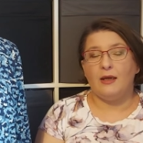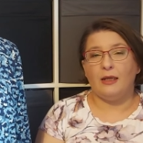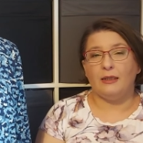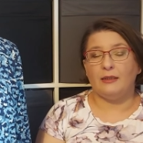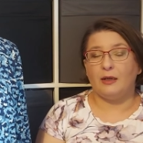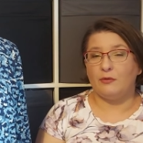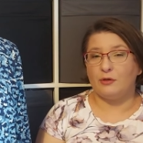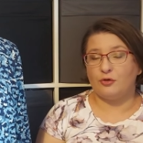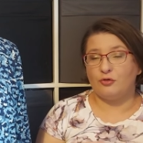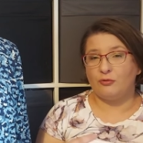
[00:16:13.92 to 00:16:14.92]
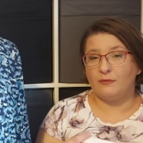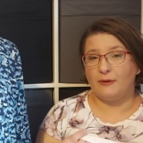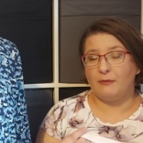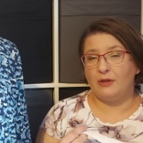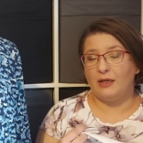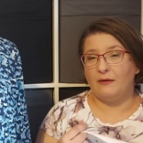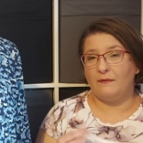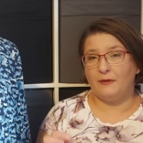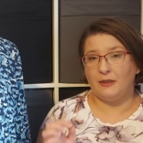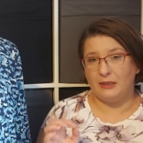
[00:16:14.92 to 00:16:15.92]
and I wasn't sure if I will have
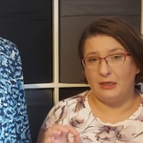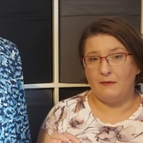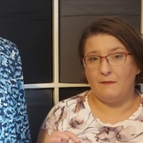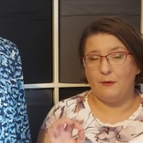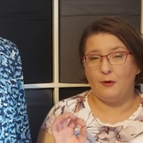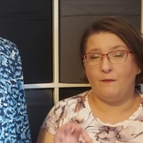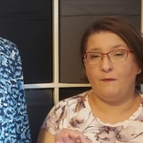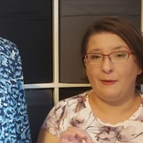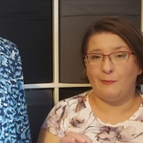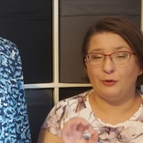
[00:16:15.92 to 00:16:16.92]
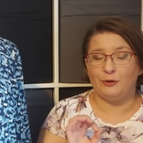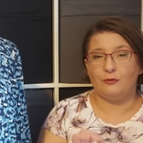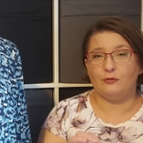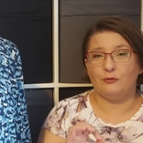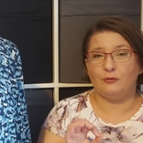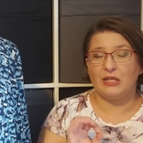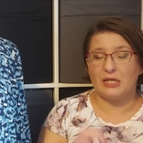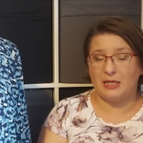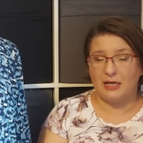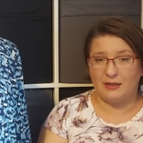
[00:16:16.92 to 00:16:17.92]
enough of fabric to do
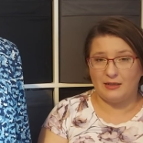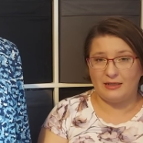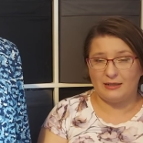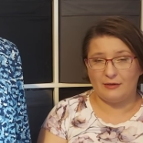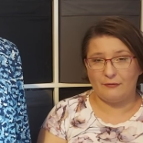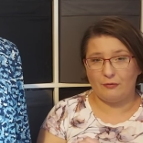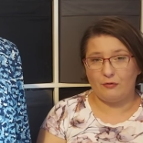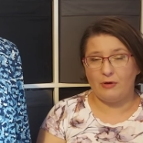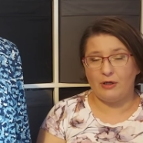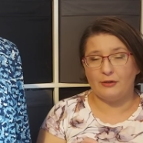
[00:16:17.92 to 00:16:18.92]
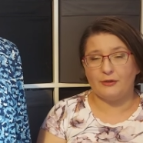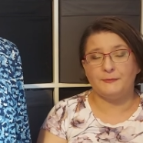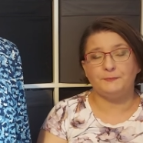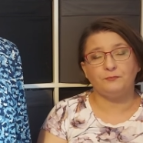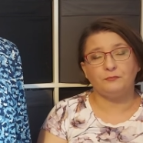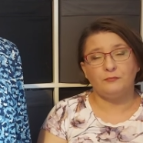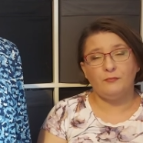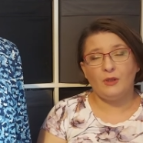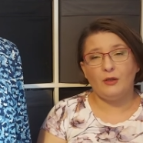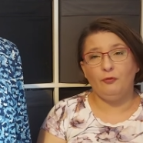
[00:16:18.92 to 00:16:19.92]
ties that are required
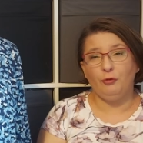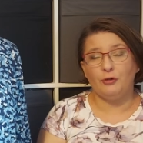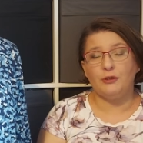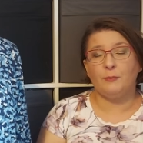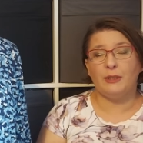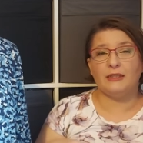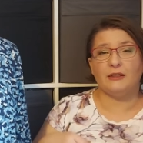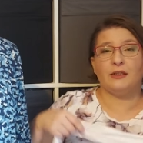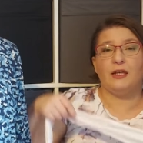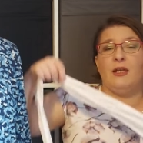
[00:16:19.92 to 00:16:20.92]
for the pattern